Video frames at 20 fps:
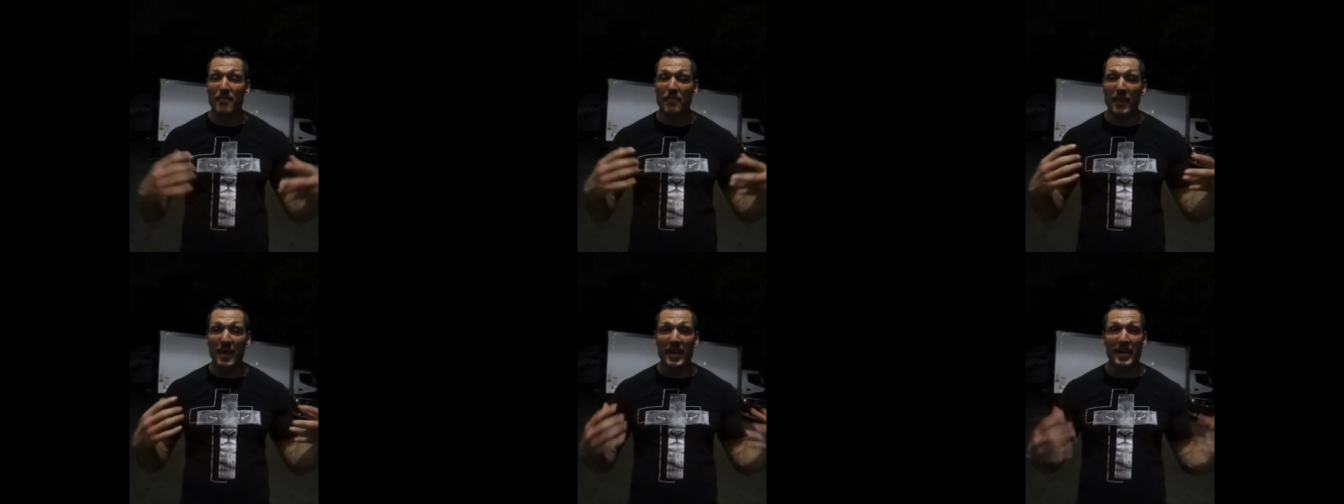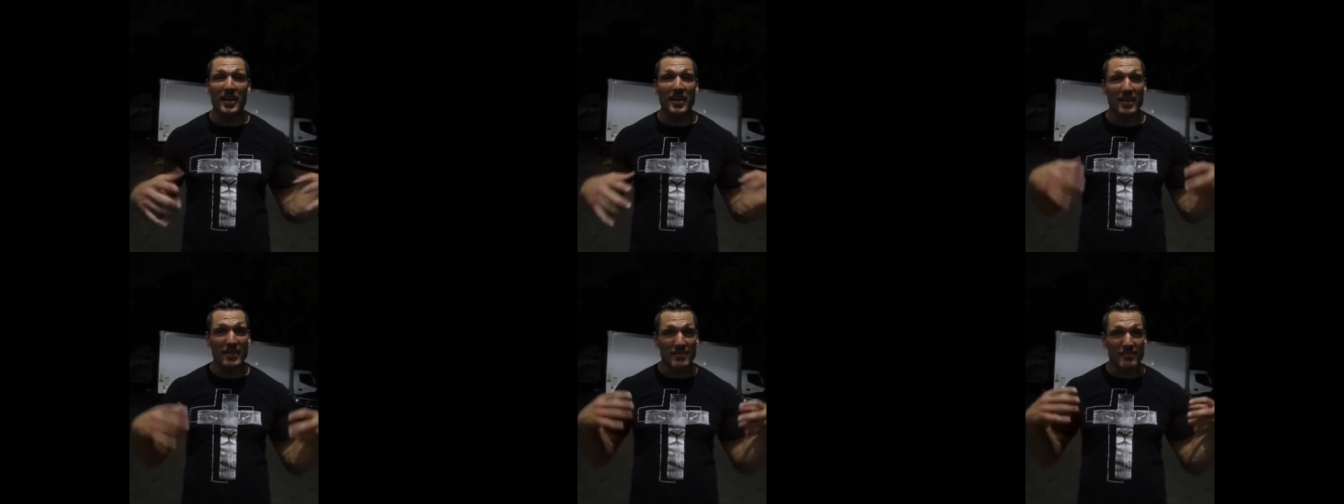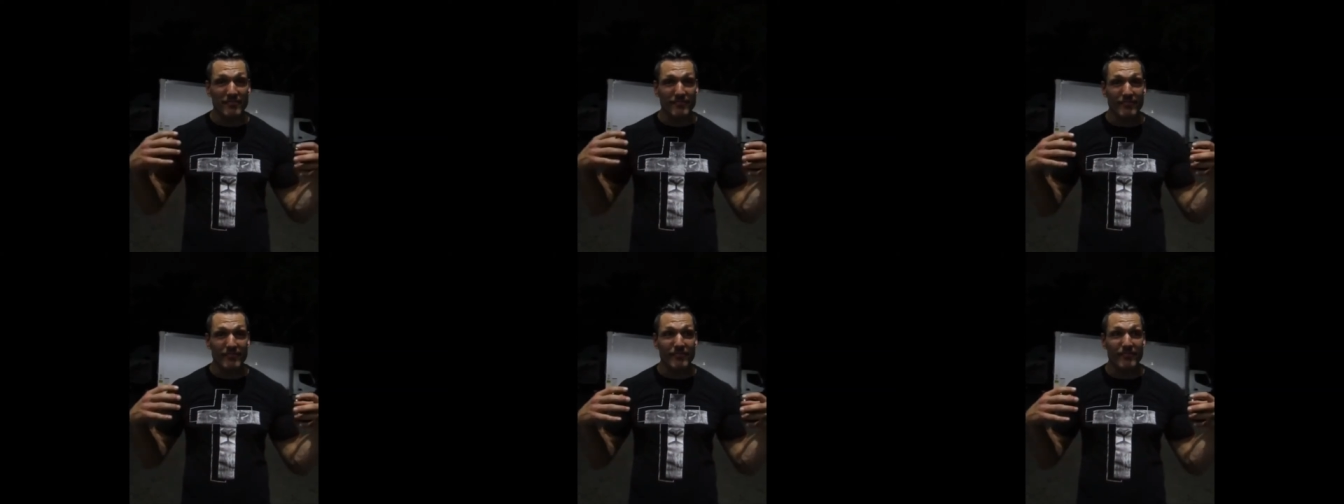
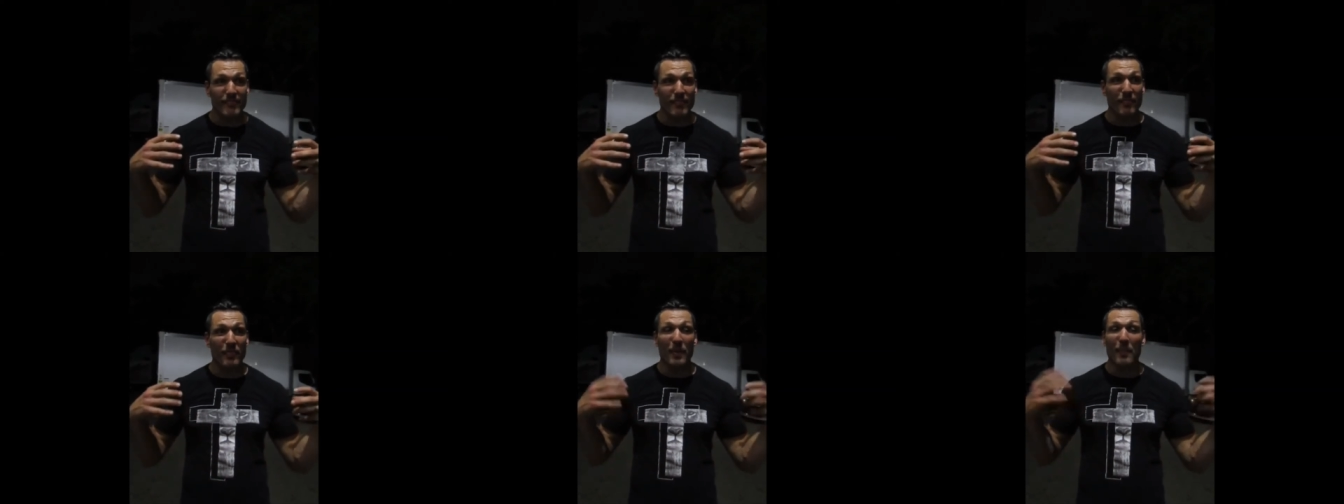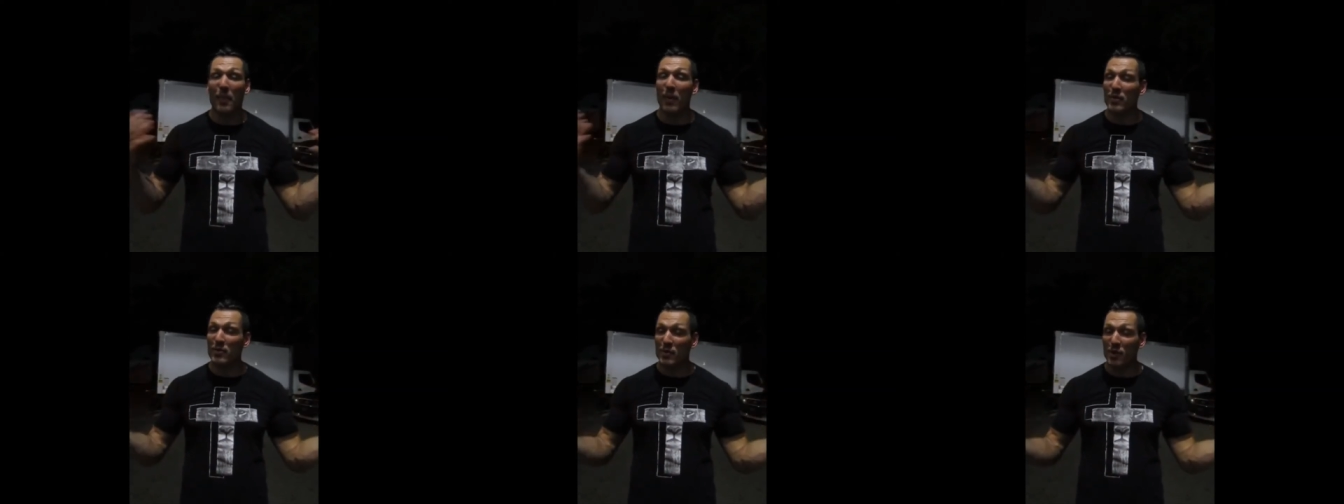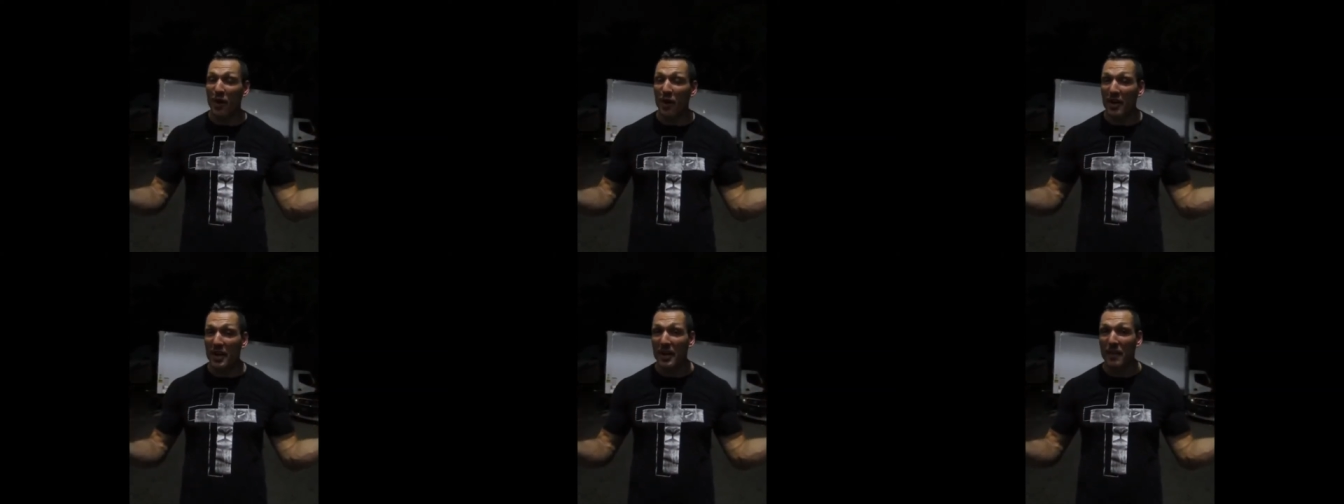making people
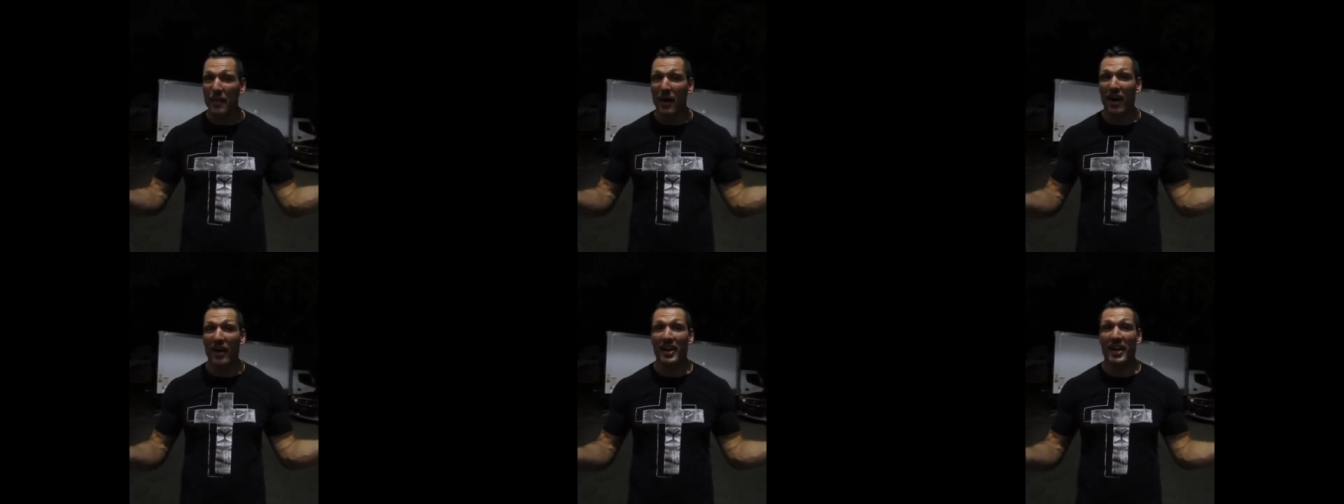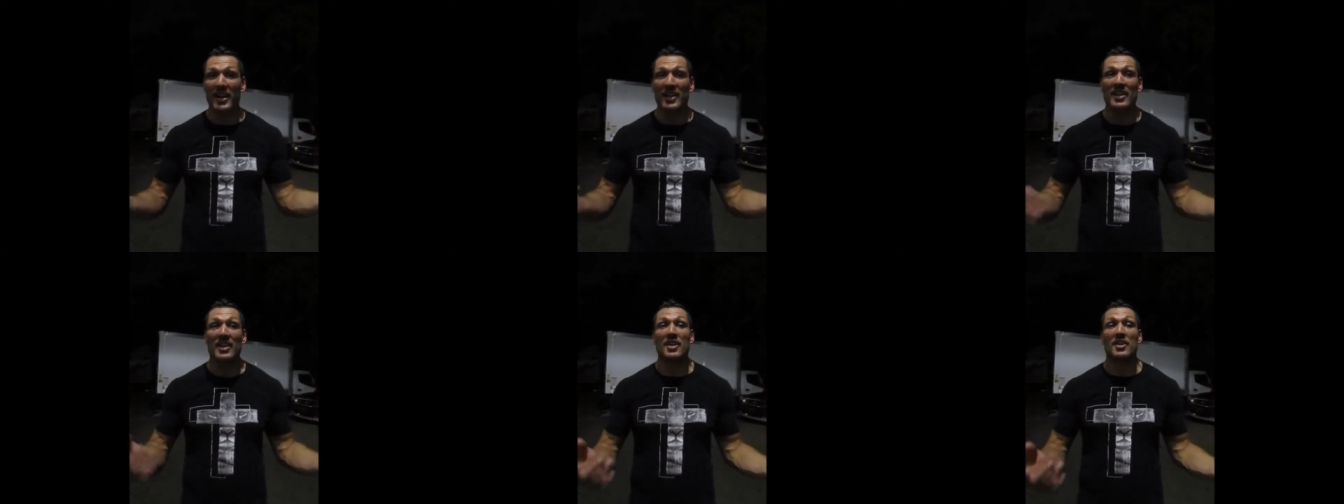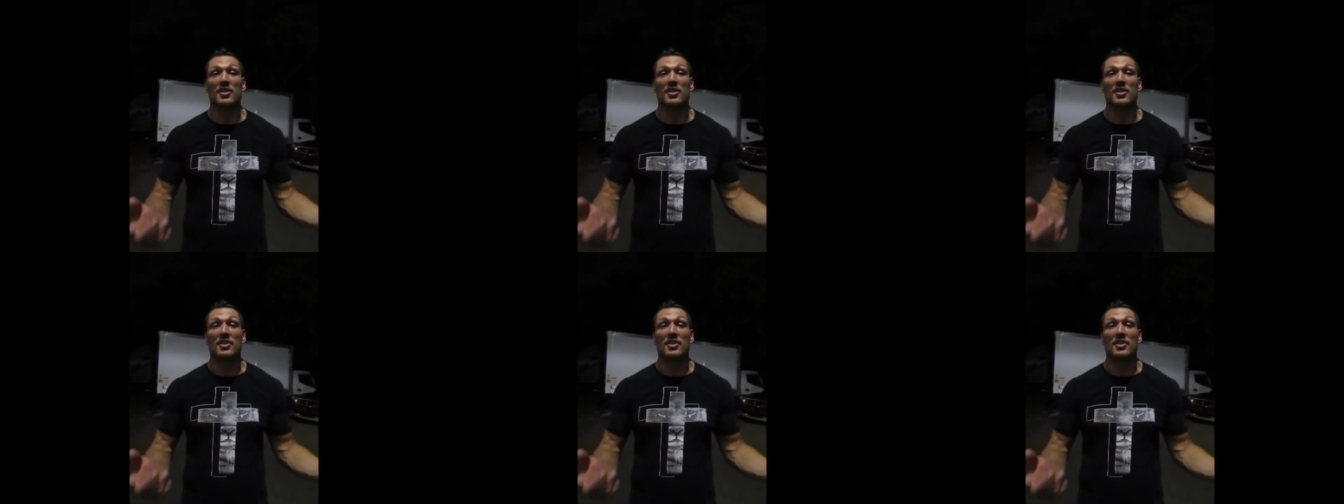talk about it